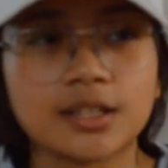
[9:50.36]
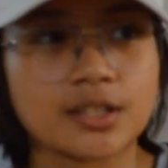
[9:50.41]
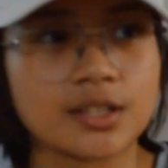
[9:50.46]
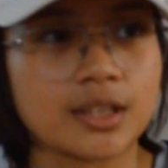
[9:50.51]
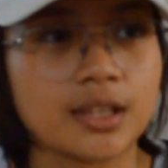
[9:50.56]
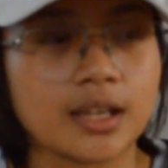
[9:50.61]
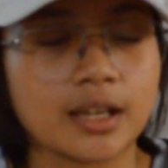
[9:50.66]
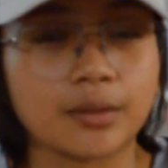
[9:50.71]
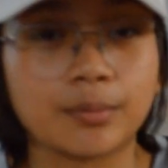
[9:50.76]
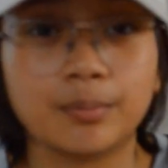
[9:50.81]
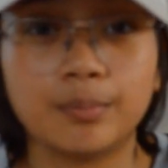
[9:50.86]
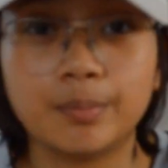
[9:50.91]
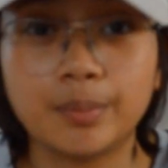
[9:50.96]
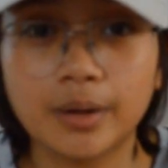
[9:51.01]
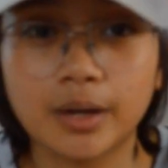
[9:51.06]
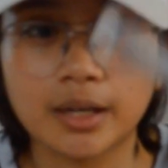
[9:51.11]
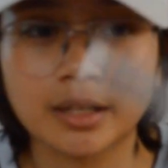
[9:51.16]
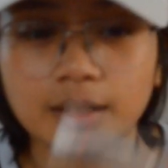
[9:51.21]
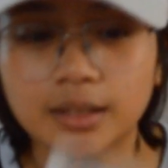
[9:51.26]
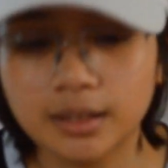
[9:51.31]
thick,
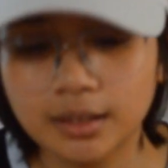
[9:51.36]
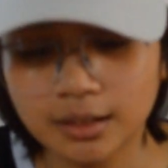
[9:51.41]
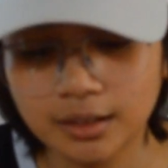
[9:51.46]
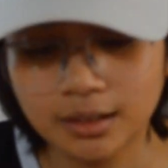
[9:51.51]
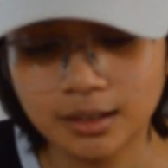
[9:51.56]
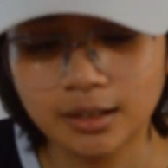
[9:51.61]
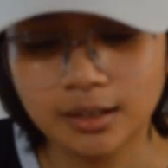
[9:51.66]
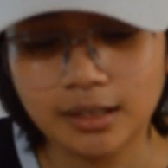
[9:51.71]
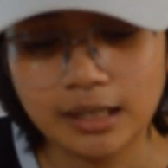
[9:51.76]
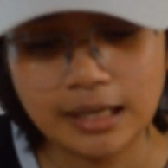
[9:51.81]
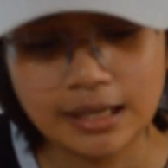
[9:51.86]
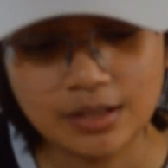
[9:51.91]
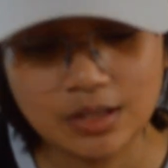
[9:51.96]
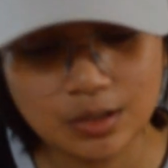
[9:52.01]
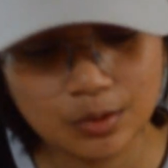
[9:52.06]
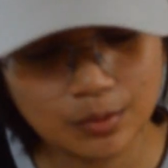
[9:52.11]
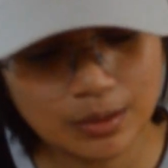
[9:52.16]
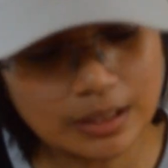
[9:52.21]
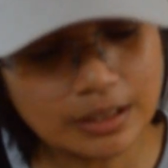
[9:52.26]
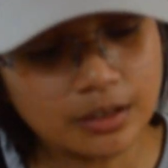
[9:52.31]
but it's
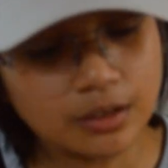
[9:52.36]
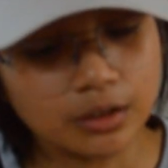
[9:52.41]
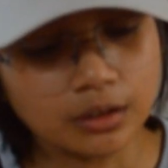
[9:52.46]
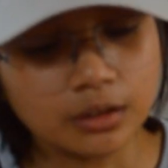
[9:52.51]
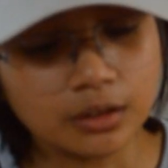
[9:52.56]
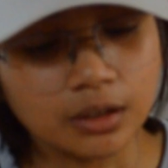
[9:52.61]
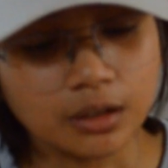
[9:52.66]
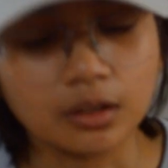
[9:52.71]
a really good